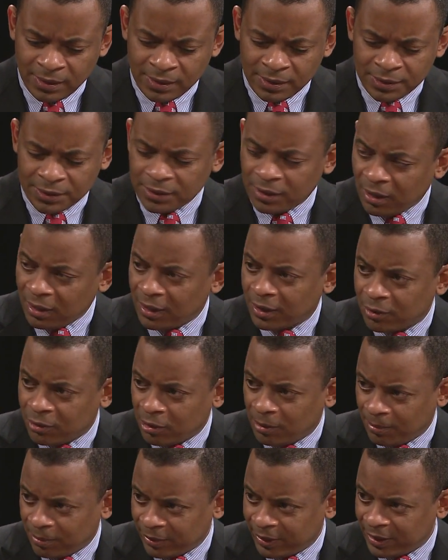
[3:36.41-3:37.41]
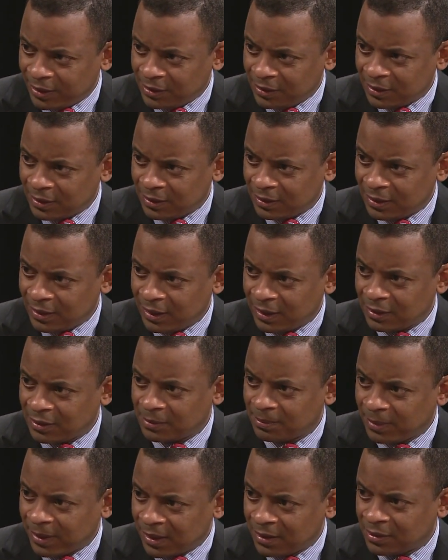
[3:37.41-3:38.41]
Charlotte corporation that
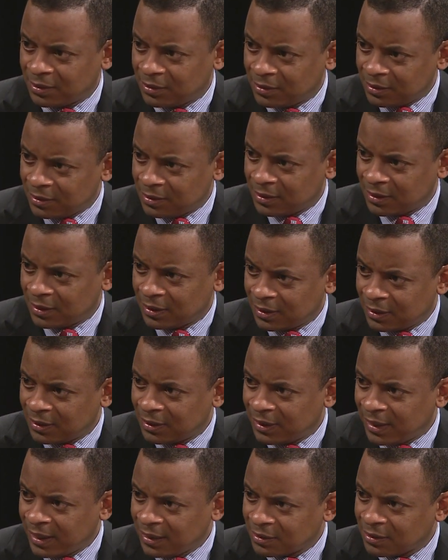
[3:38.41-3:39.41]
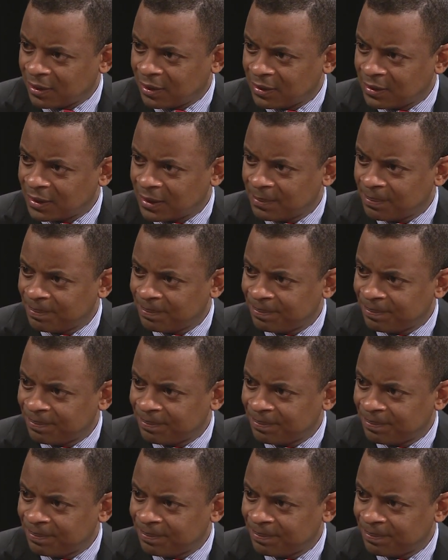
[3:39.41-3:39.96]
sponsors a NASCAR team.